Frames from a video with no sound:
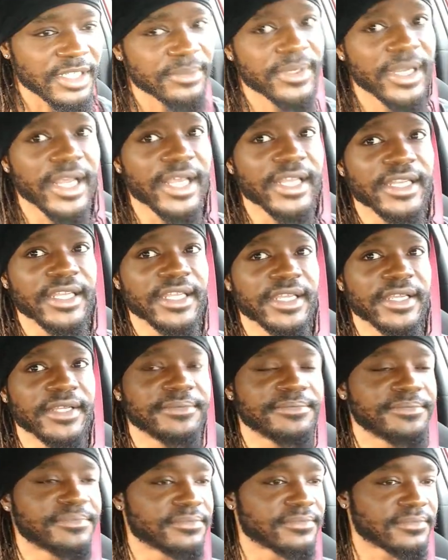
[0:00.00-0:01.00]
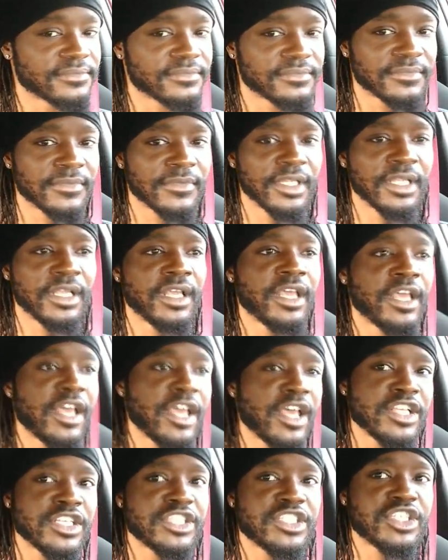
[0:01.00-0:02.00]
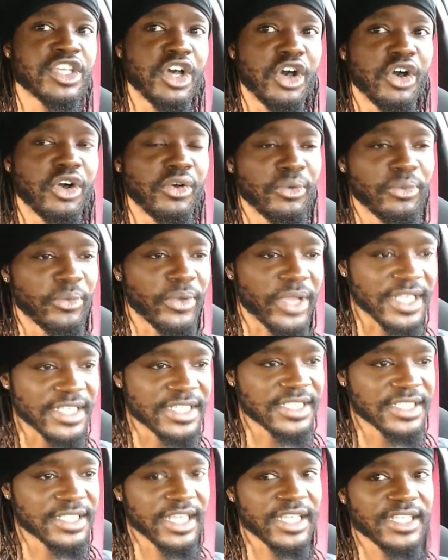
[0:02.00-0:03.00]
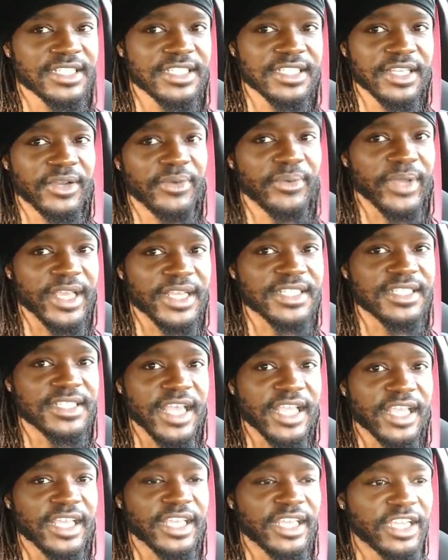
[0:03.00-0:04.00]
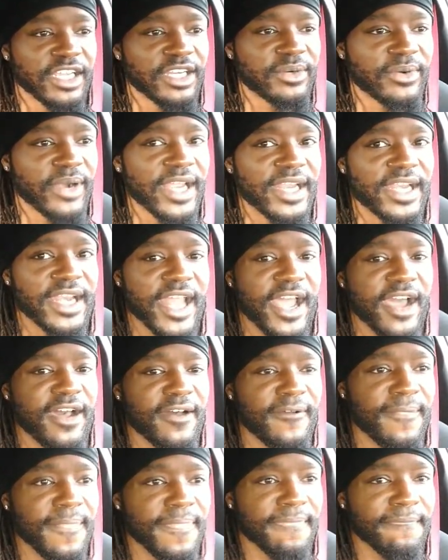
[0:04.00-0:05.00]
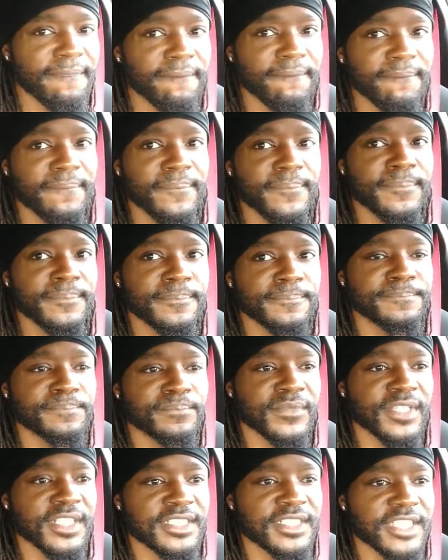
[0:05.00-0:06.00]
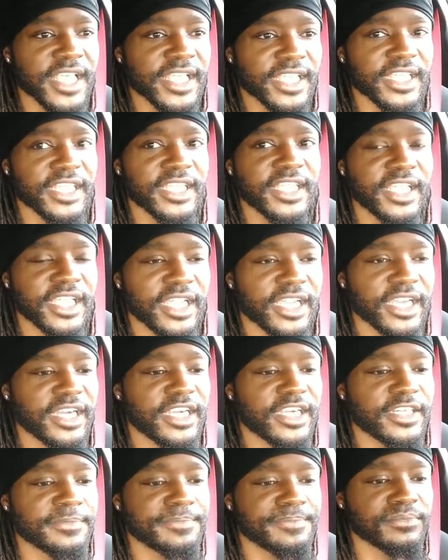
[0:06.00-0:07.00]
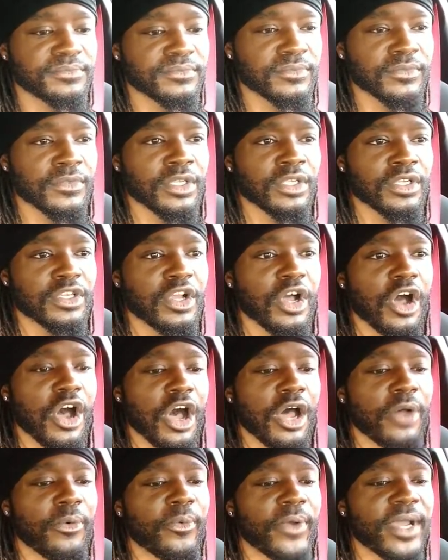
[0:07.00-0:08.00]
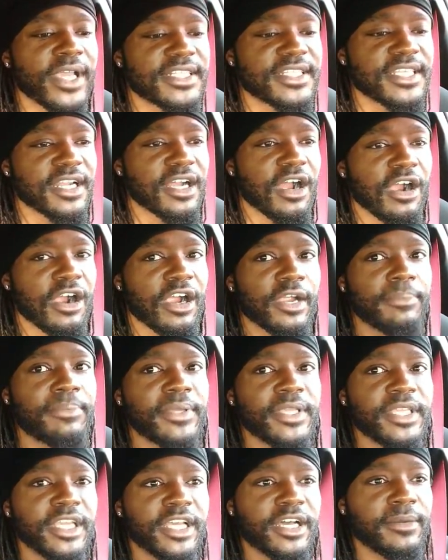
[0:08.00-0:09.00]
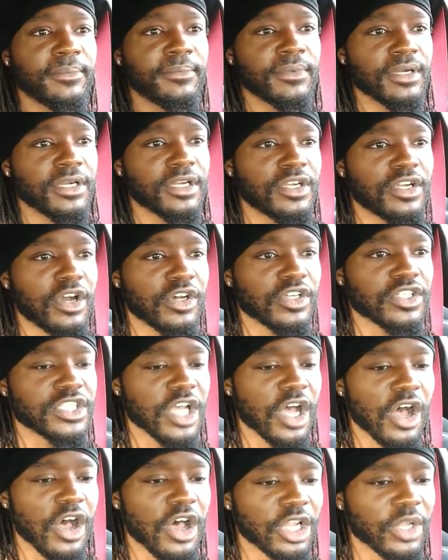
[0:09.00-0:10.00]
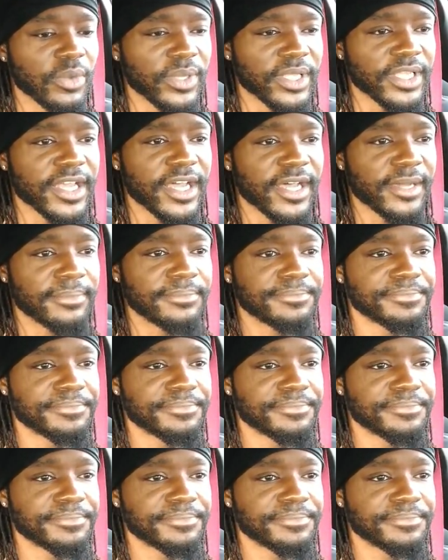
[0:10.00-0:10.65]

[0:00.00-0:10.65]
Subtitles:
but I did. So we in second gear right now. Second gear, go all the way to RPM, goes all the way up